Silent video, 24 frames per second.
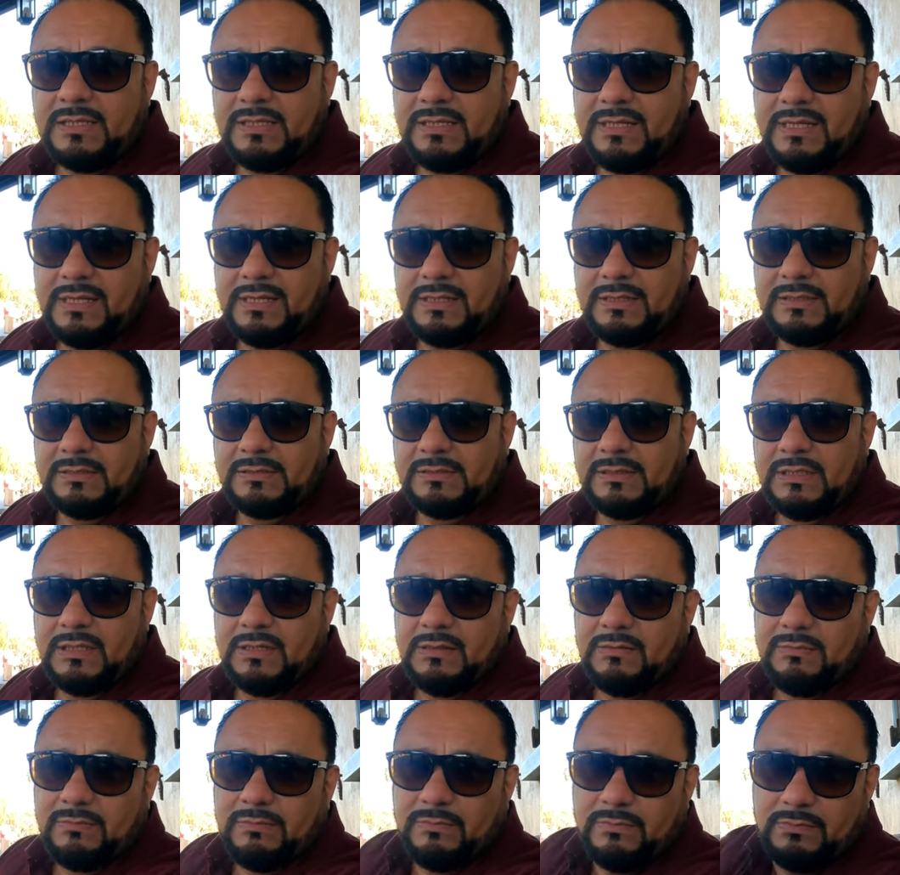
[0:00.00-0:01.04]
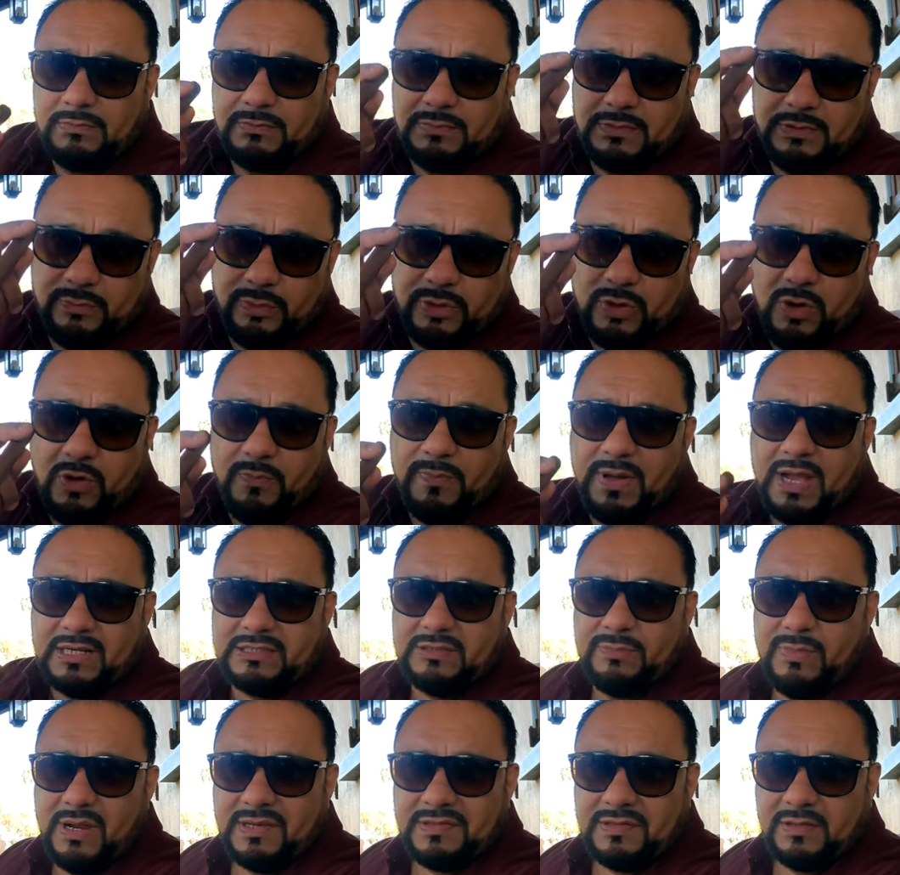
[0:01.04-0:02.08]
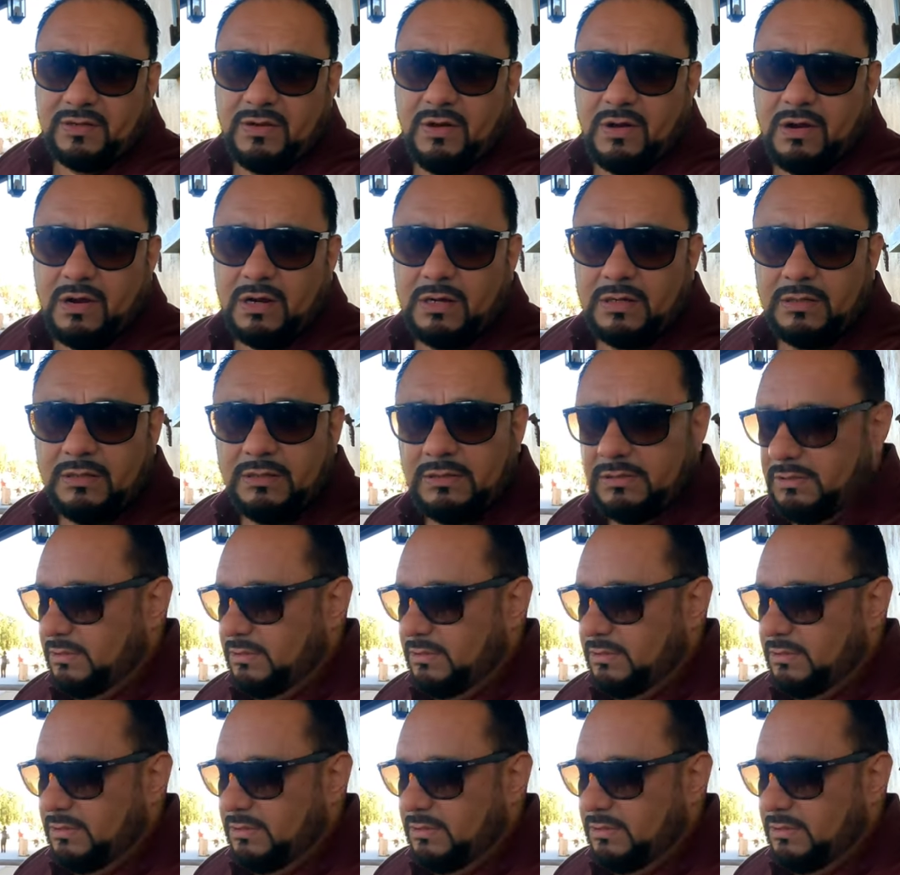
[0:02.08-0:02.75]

Yeah, I'm going back to my cigar.